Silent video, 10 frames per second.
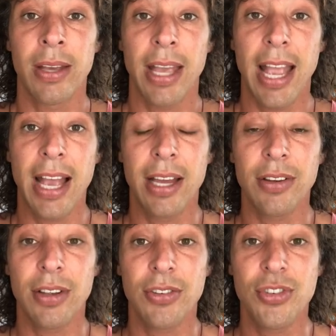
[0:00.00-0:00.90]
And
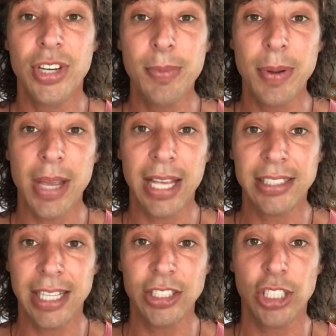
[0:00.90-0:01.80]
she
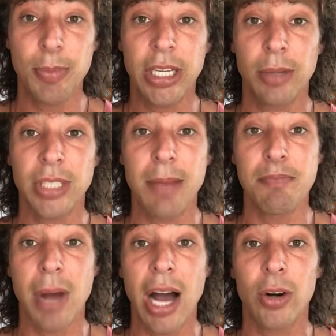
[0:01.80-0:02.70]
essentially becomes a
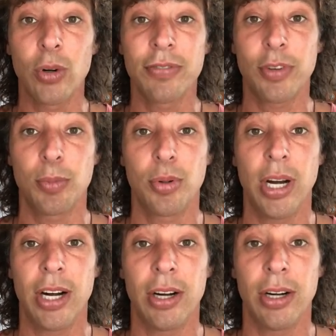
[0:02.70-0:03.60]
model for
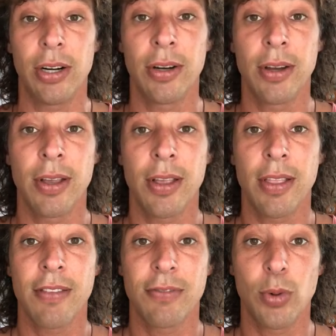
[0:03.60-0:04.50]
prayer
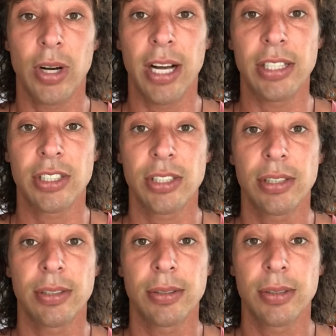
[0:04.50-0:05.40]
for us.
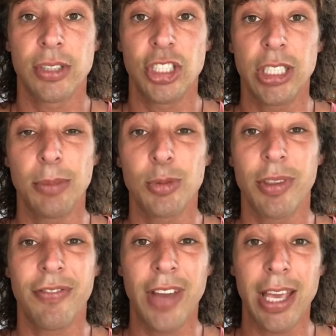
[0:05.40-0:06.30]
She comes
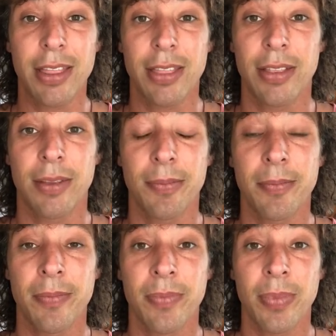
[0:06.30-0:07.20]
with faith,
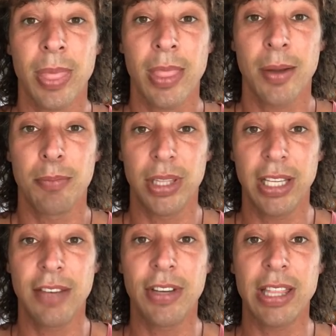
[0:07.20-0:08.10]

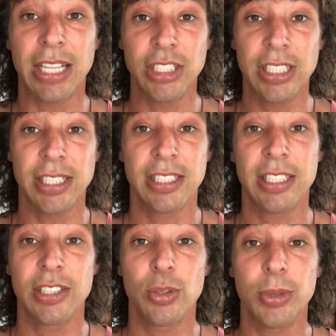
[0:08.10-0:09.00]
believing that Jesus
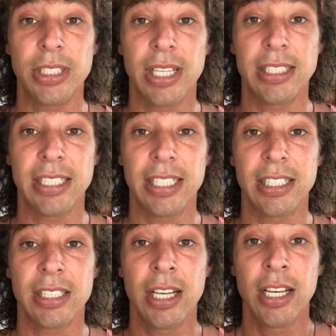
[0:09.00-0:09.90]
is who he says he
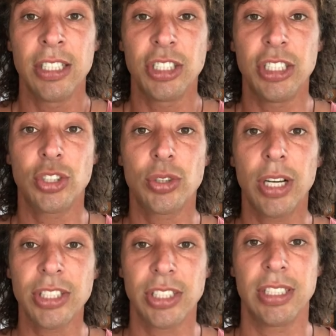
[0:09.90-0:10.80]
is. She
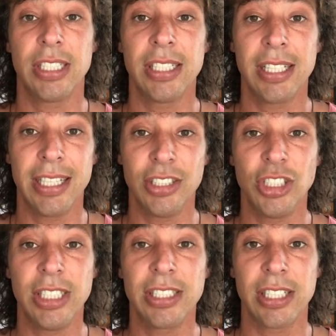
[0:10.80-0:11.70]
trusts in
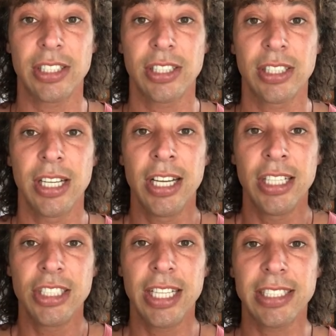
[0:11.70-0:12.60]
Jesus.
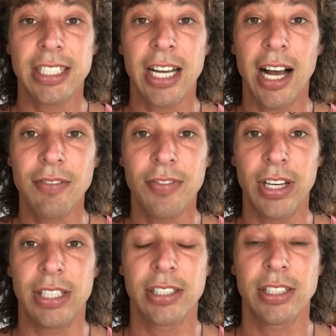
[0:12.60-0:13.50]
She has
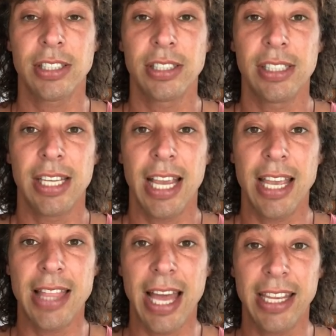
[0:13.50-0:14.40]
confidence
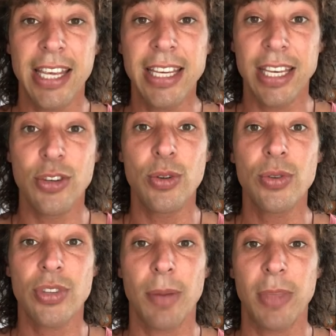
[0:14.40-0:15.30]
in that he can do
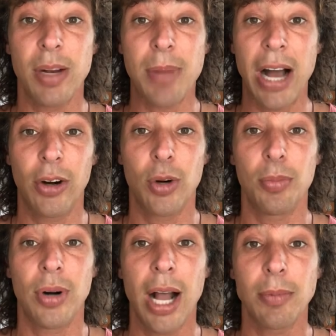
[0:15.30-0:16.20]
something about her
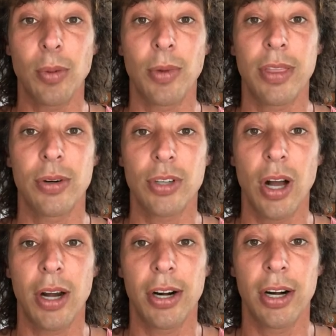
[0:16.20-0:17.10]
problem with her
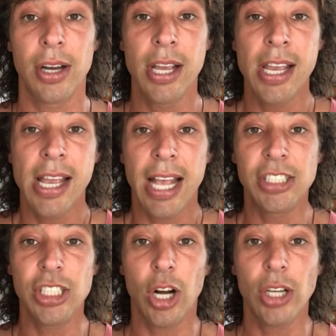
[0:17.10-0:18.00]
daughter. And
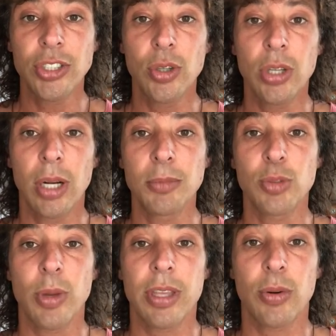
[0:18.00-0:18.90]
she also
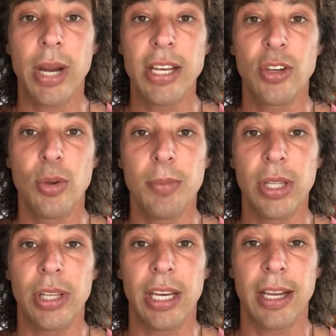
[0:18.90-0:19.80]
comes with great
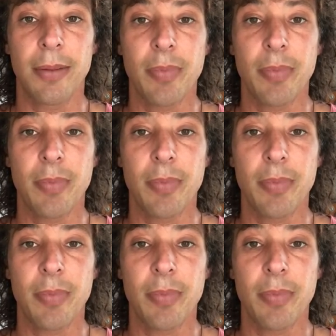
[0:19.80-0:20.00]
humility.